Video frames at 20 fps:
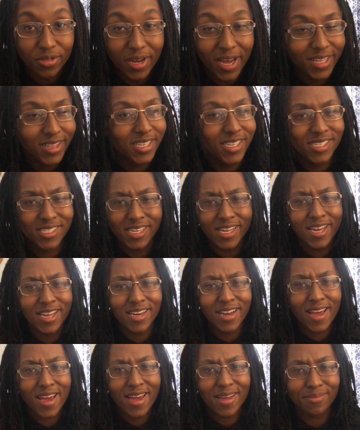After he said
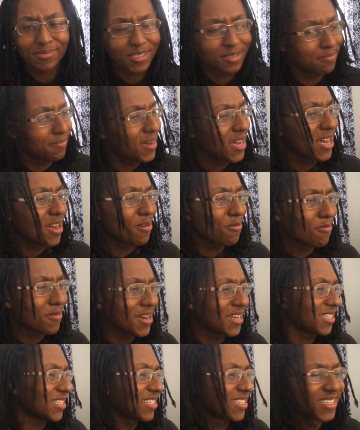that, man,
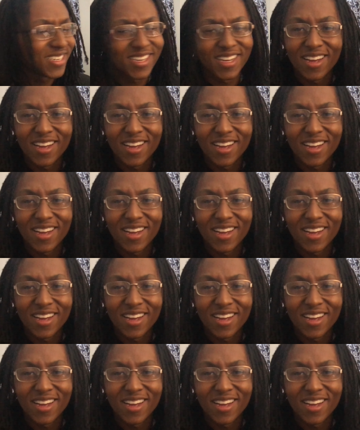what?